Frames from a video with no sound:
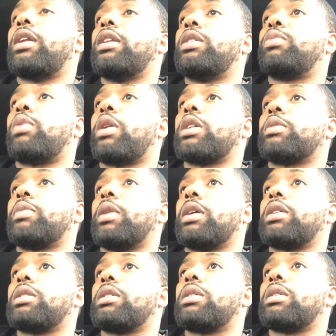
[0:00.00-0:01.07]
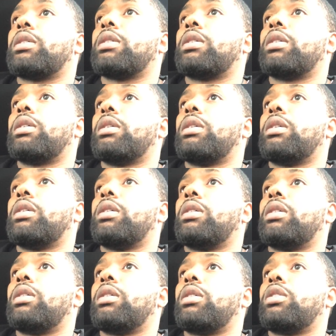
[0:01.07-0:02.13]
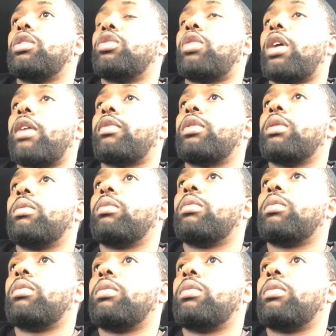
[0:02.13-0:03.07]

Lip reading: these prospects, draft them